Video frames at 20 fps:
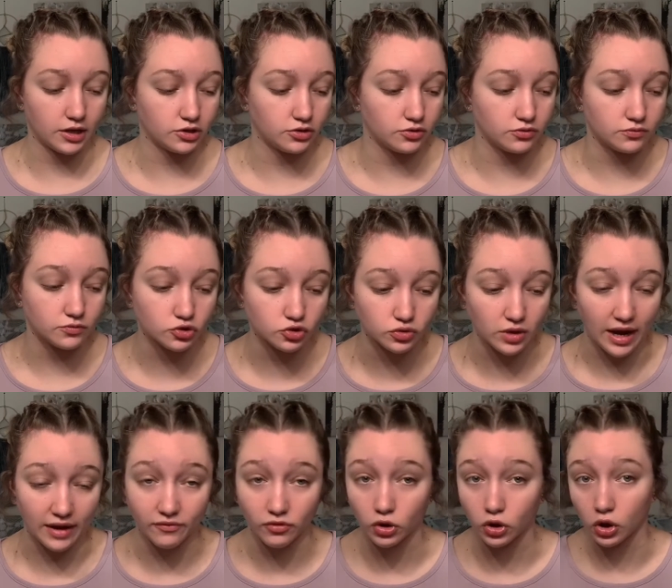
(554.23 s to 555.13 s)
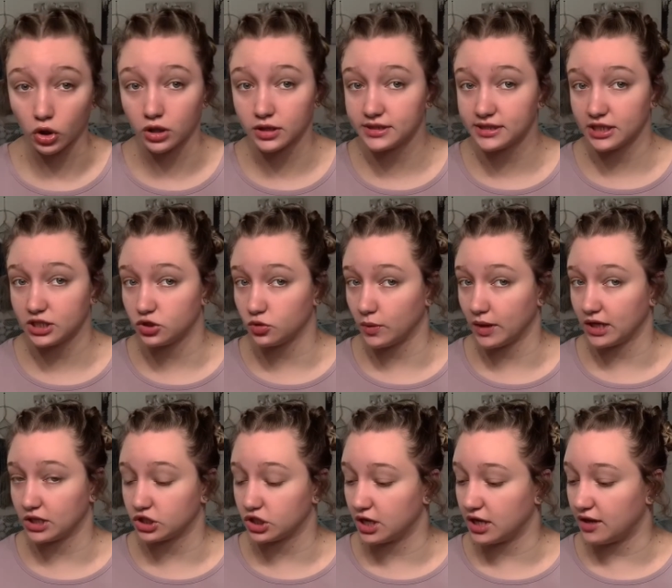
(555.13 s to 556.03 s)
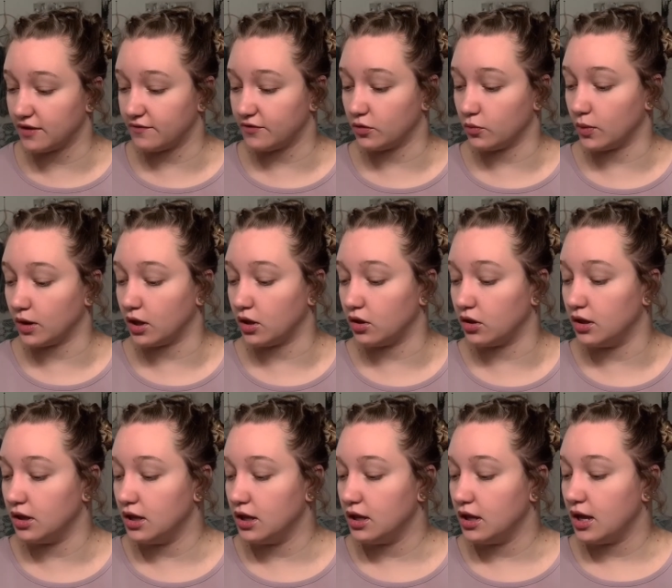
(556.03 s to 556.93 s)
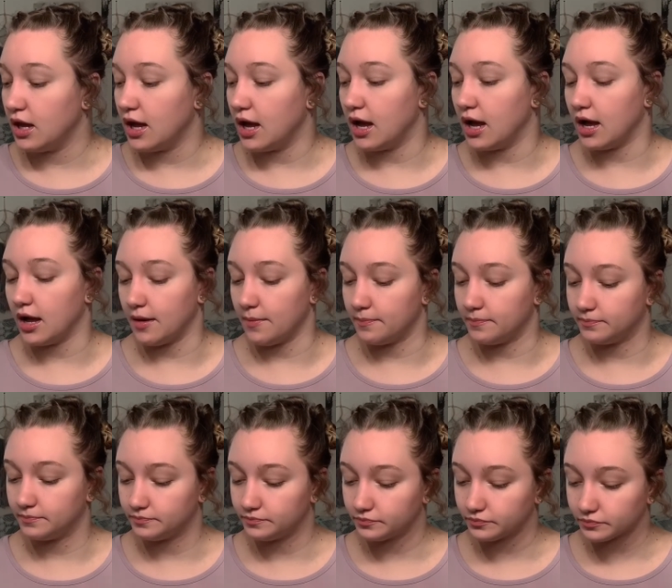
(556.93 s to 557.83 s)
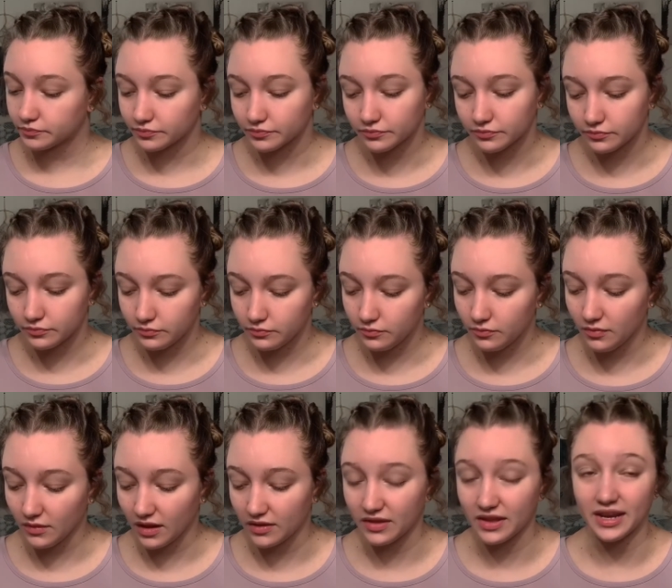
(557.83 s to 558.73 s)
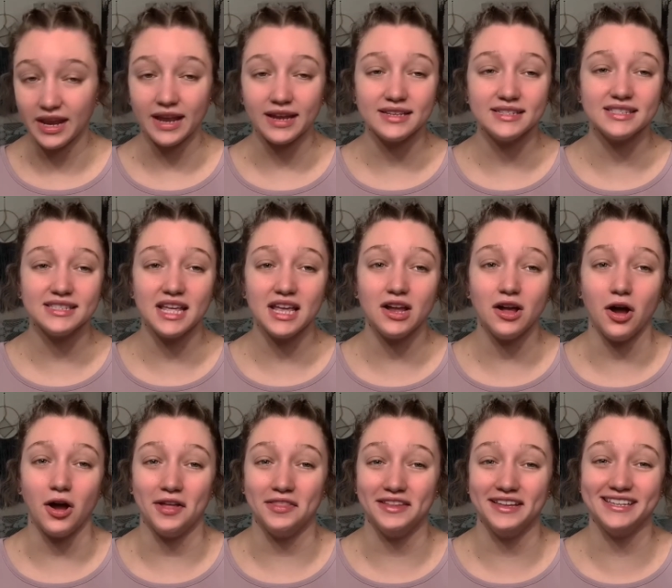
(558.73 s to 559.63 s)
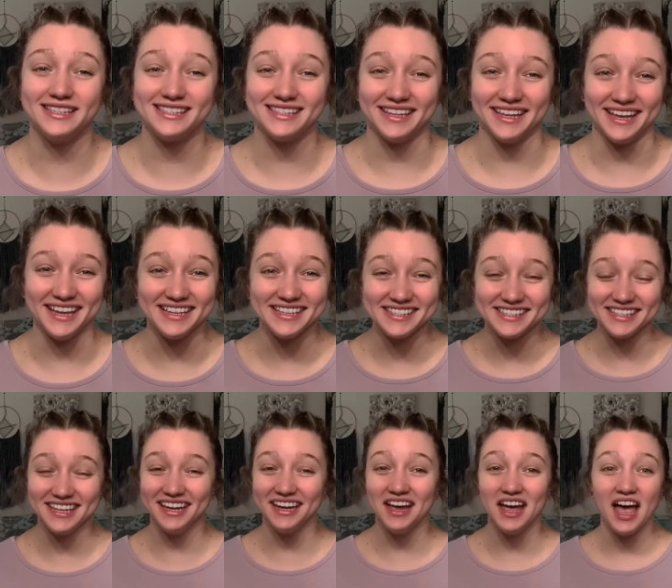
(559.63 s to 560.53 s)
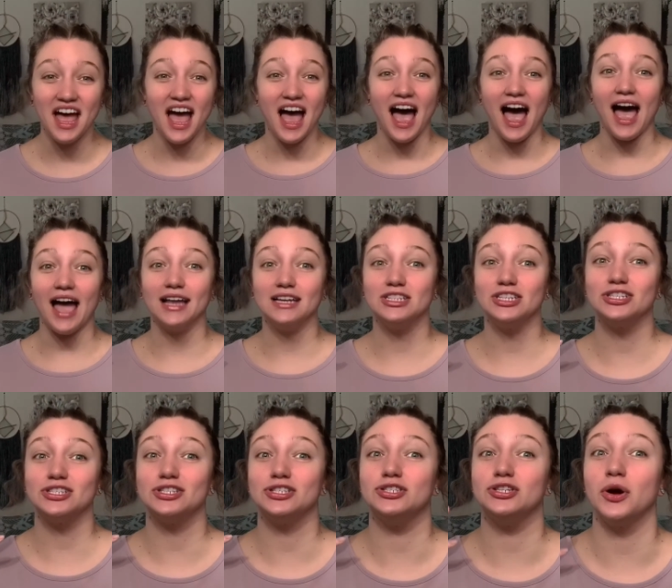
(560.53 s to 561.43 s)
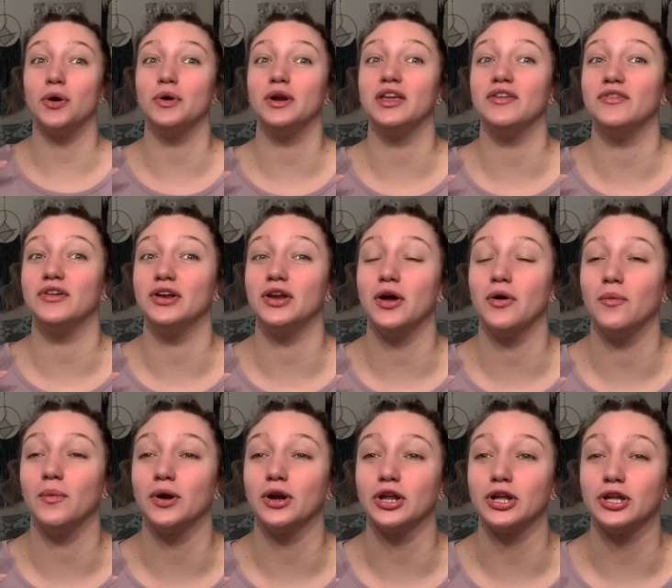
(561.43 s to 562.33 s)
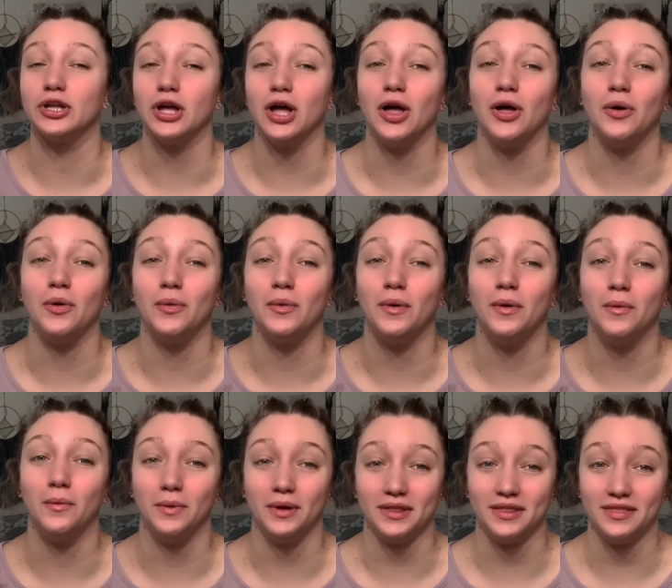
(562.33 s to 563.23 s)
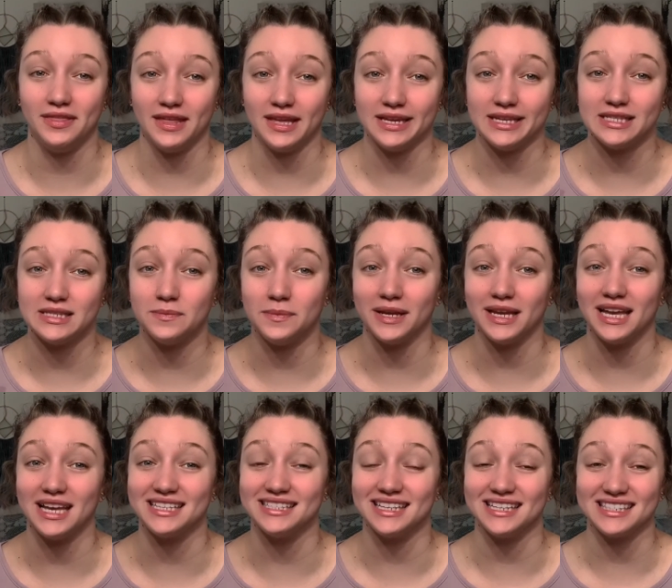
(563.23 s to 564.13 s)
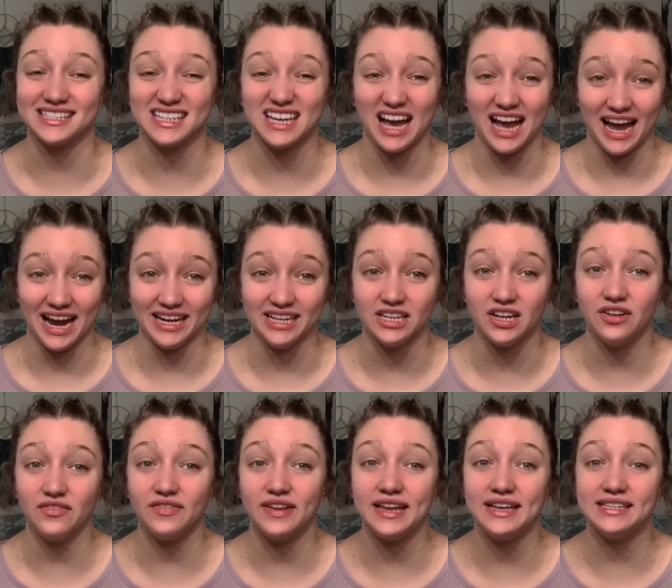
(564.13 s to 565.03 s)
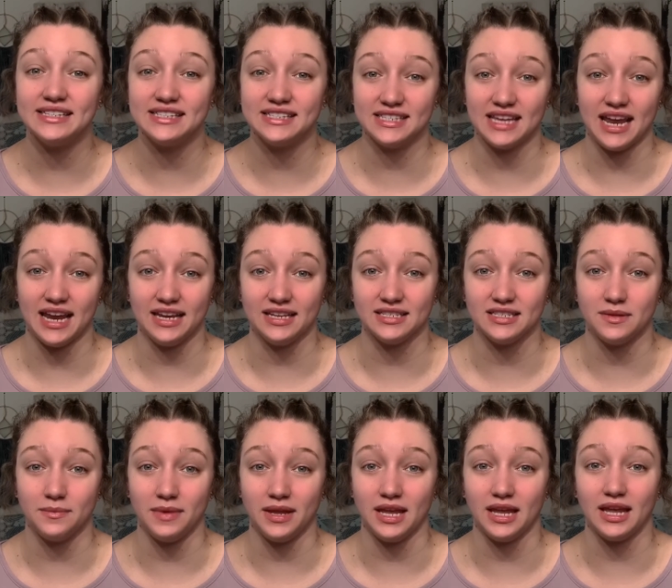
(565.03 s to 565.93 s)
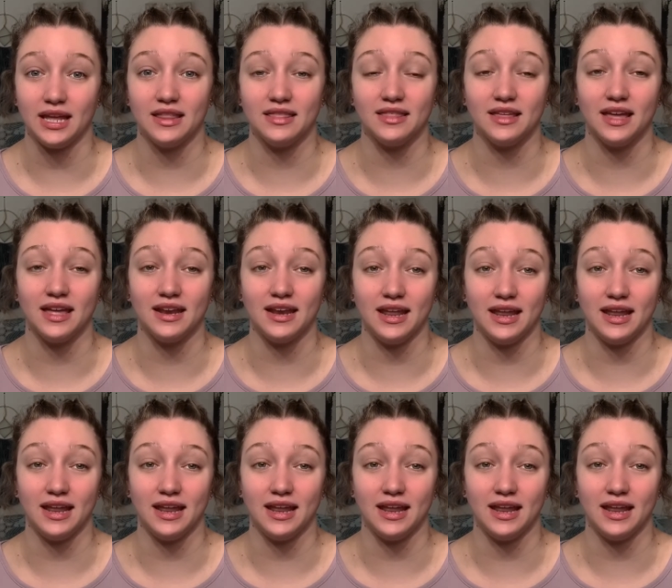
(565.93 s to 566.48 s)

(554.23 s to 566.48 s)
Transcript: travel situation, if you will. The next thing on this list, I just don't even know where to go with this, because it's kind of insane to me that